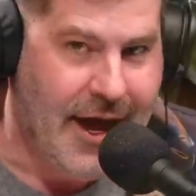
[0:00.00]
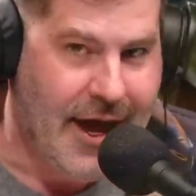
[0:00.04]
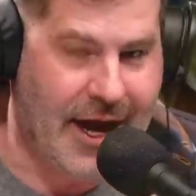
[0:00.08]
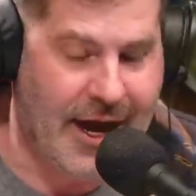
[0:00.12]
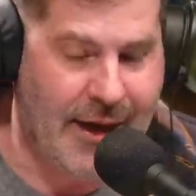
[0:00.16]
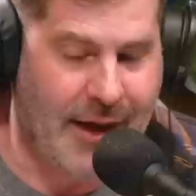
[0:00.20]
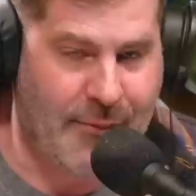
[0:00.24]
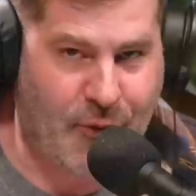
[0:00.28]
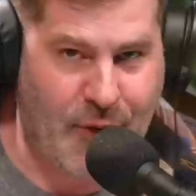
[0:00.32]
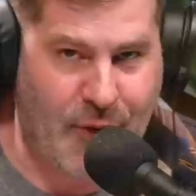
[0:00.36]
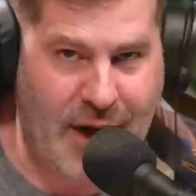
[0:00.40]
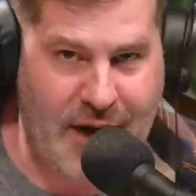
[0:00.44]

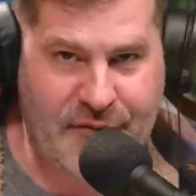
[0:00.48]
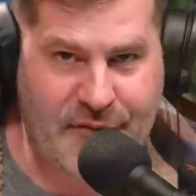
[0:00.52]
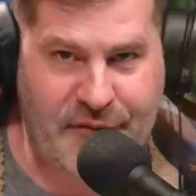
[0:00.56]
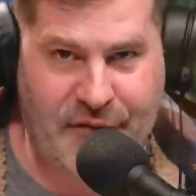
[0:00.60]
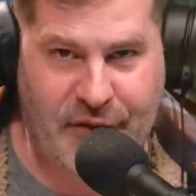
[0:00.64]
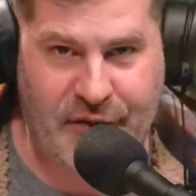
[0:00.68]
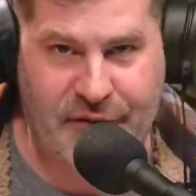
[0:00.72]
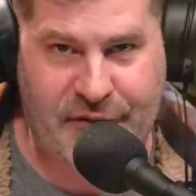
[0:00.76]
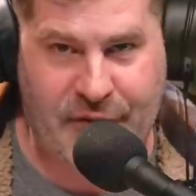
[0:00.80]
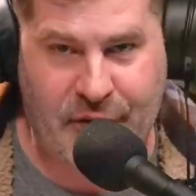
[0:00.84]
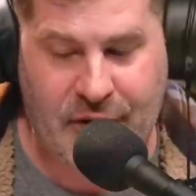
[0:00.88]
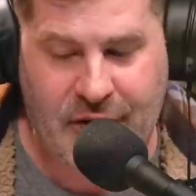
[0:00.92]
And I'm
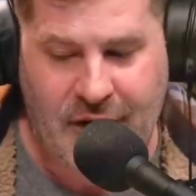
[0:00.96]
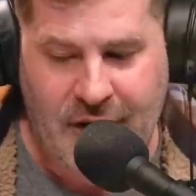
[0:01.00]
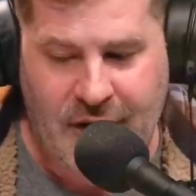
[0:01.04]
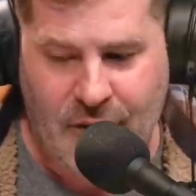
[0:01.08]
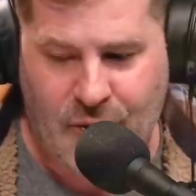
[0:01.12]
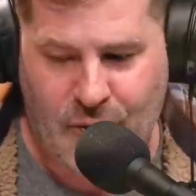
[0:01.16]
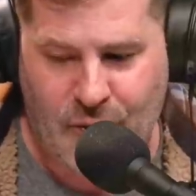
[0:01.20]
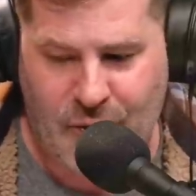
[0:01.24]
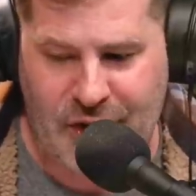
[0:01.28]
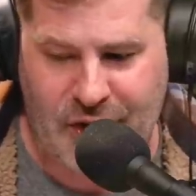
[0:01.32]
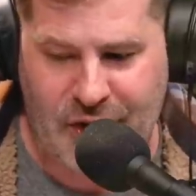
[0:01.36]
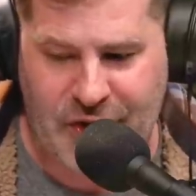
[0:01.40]
grateful for
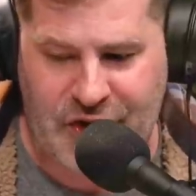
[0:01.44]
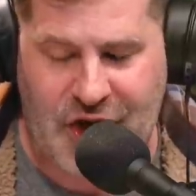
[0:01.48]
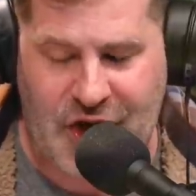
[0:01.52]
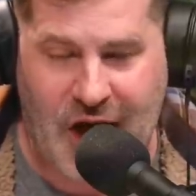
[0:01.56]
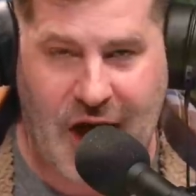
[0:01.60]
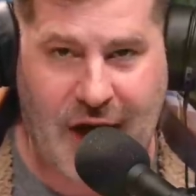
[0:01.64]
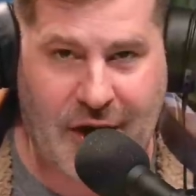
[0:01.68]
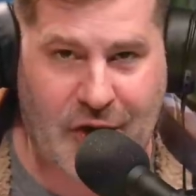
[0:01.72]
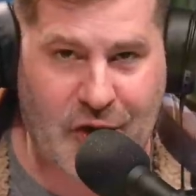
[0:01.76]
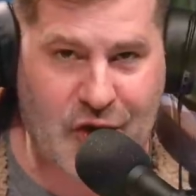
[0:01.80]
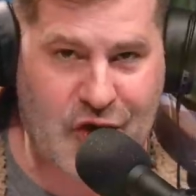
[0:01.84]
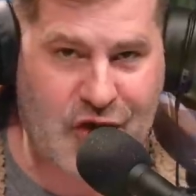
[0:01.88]
real
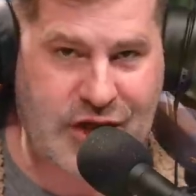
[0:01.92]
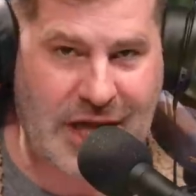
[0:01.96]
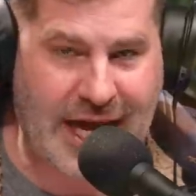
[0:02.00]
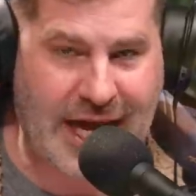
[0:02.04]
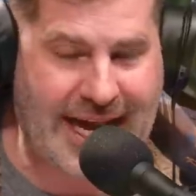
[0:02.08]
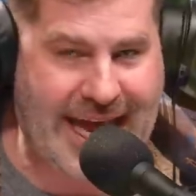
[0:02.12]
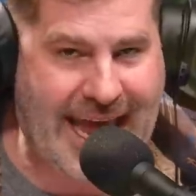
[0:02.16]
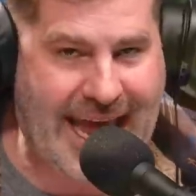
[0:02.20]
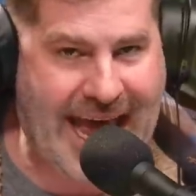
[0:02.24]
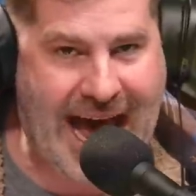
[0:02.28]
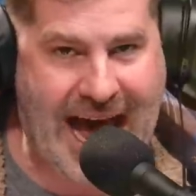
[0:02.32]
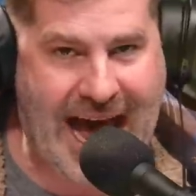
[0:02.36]
talkers like